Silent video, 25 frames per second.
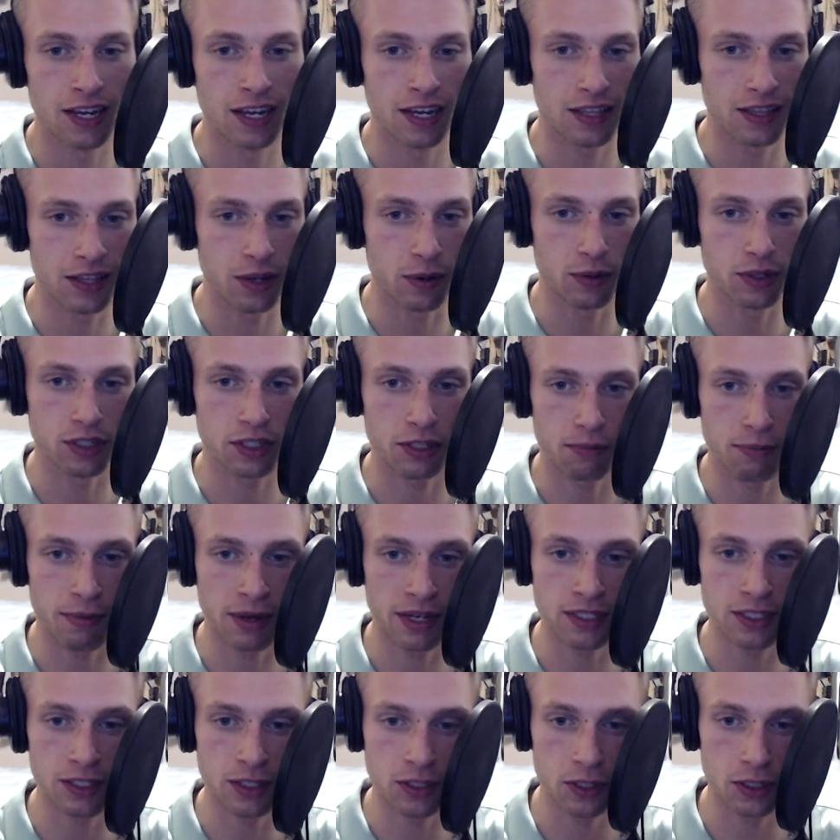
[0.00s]
there were some
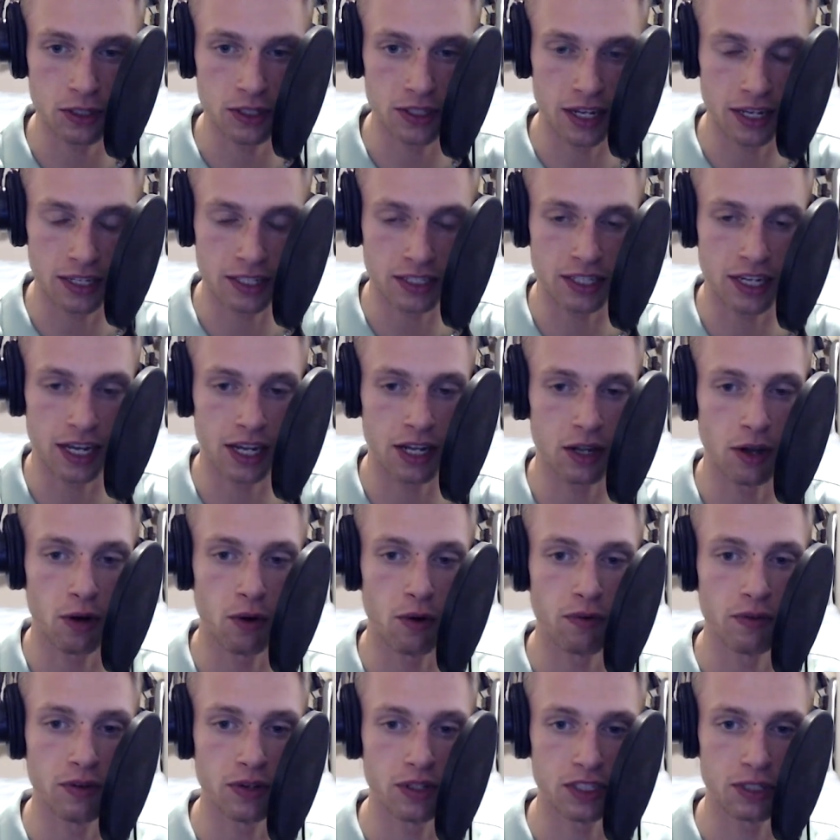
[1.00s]
messages that sent
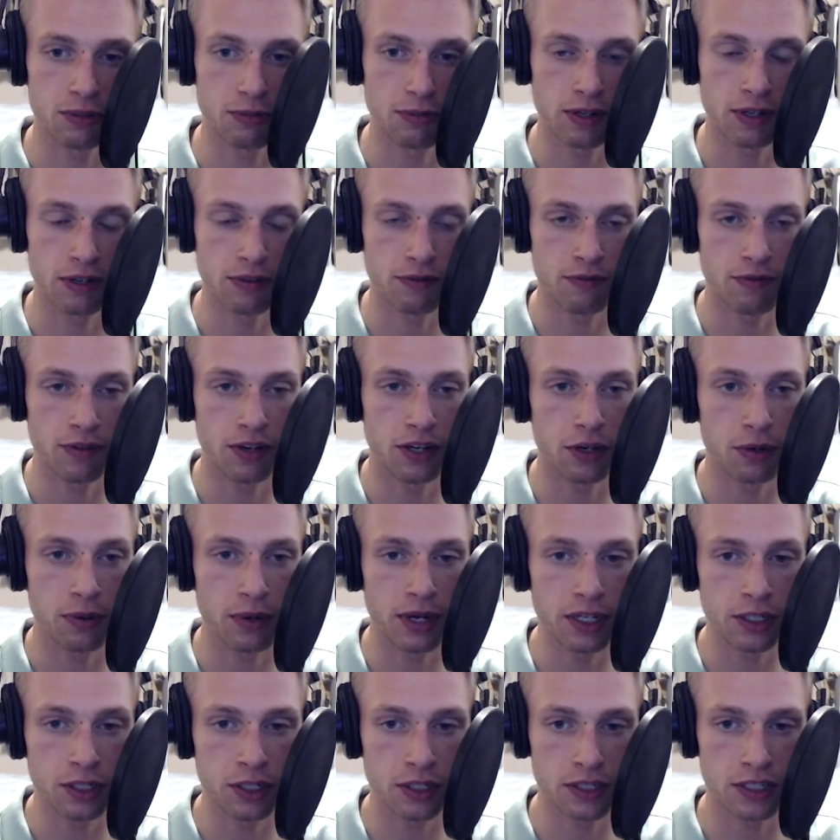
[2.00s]
over some
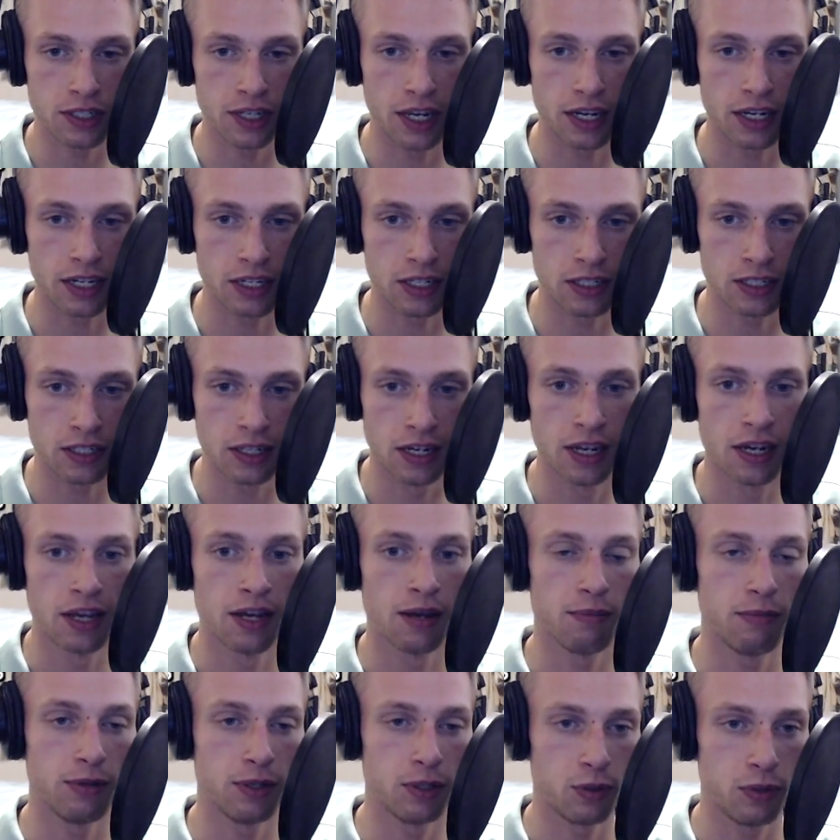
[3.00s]
configuration settings
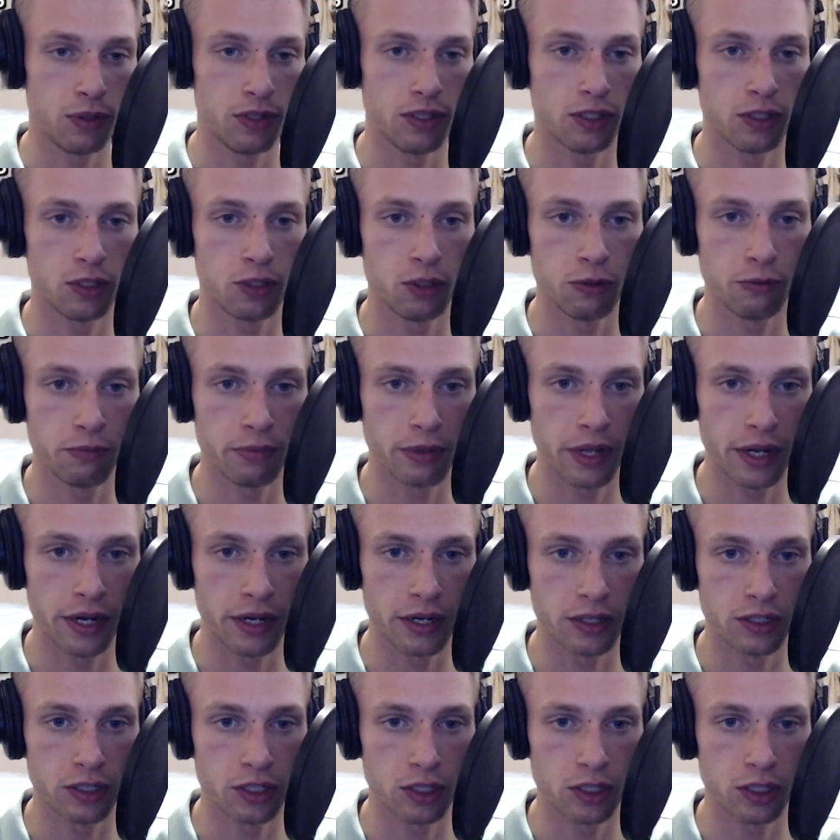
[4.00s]
between the two players.